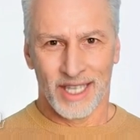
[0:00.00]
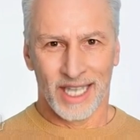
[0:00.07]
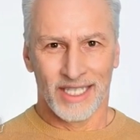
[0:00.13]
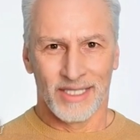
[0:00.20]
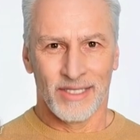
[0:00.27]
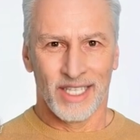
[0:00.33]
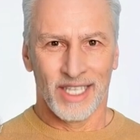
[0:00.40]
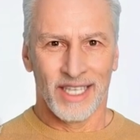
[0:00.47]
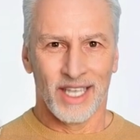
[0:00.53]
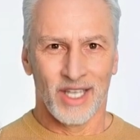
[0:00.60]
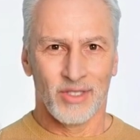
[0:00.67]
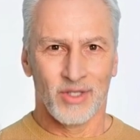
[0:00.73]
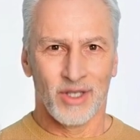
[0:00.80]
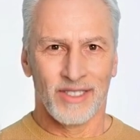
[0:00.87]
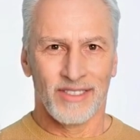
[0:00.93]
It is yet
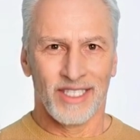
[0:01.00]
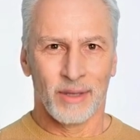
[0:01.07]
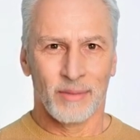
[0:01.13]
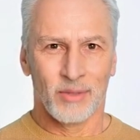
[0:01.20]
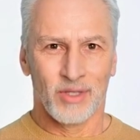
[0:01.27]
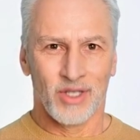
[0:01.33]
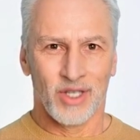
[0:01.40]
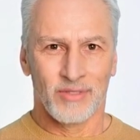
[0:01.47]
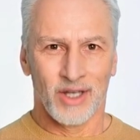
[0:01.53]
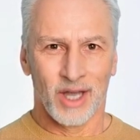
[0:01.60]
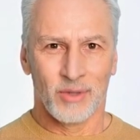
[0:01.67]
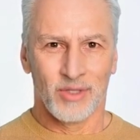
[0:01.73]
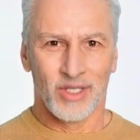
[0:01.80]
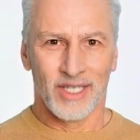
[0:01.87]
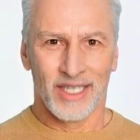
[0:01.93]
another example of
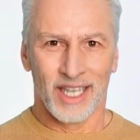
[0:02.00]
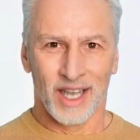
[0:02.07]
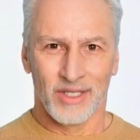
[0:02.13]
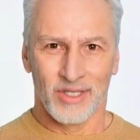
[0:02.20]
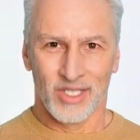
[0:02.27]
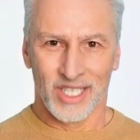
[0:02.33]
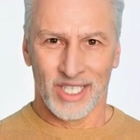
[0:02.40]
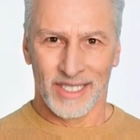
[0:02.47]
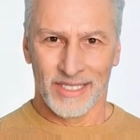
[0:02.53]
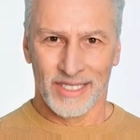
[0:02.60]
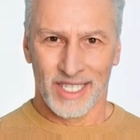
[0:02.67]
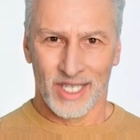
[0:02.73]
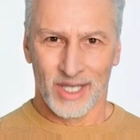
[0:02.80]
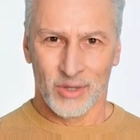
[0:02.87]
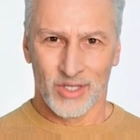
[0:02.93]
how technology
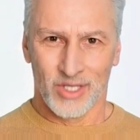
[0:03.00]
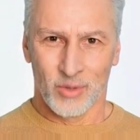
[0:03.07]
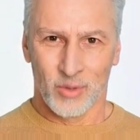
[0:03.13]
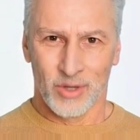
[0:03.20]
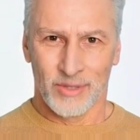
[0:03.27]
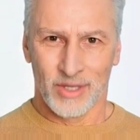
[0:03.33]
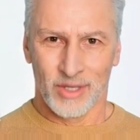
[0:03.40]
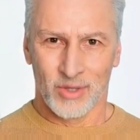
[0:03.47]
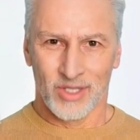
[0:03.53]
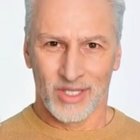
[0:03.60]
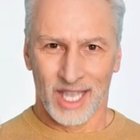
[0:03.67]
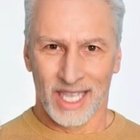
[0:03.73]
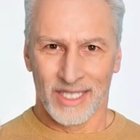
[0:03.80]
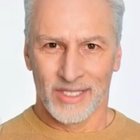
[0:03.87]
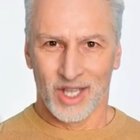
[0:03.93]
continues to
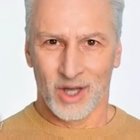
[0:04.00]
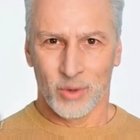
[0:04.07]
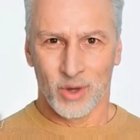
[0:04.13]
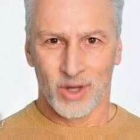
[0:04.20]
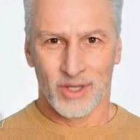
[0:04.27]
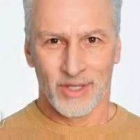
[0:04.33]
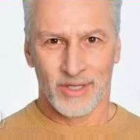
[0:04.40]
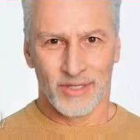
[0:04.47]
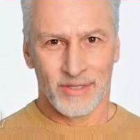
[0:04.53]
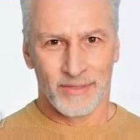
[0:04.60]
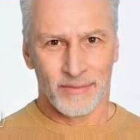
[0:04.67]
revolutionize our world.